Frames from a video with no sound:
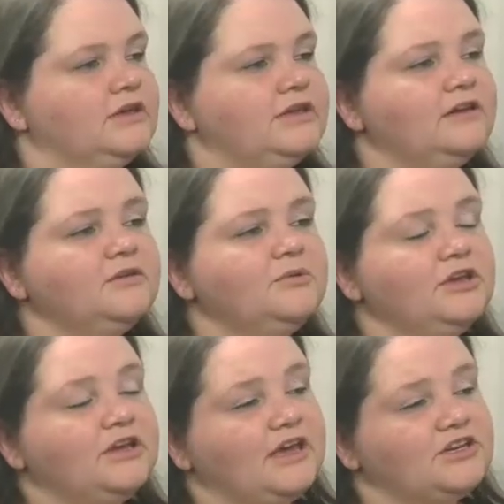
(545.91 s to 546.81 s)
Clear
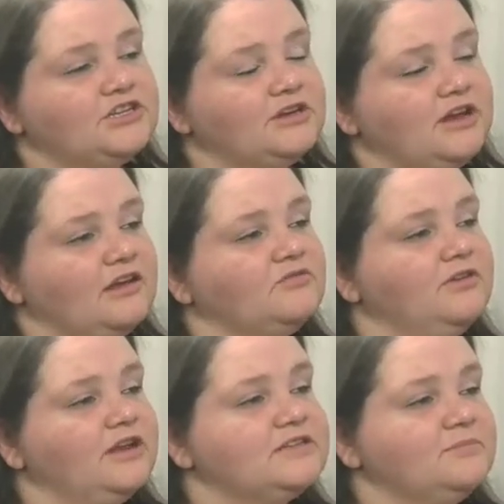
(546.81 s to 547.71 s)
communication and
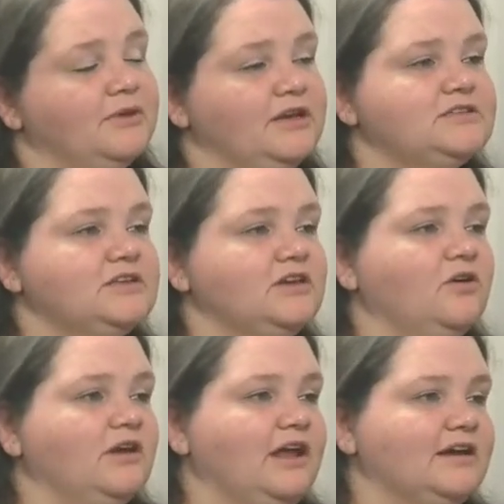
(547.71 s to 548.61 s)
flexibility
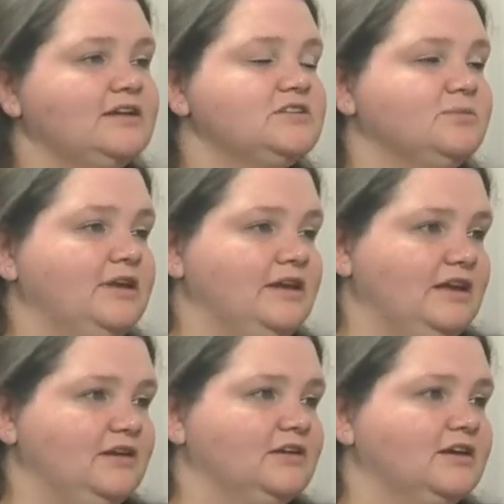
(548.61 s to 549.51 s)
are likely to be
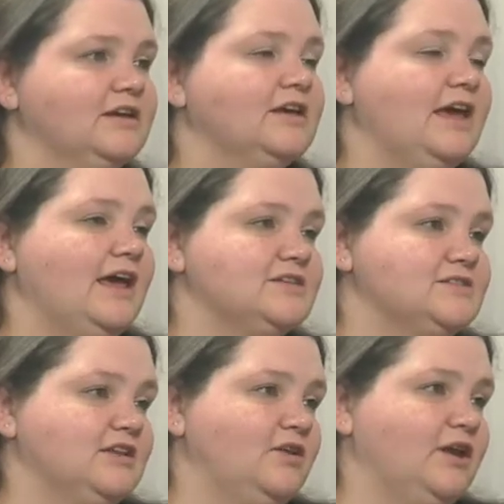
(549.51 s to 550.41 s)
needed as
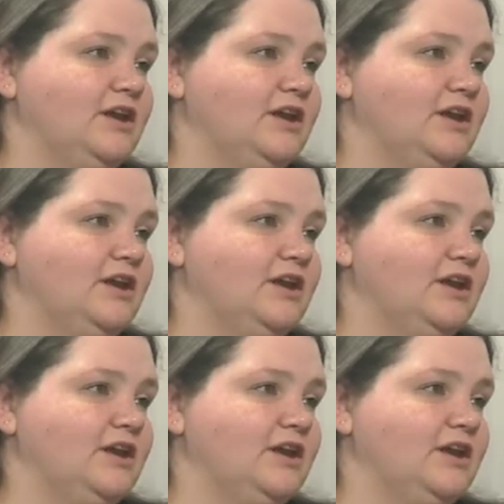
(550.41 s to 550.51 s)
the new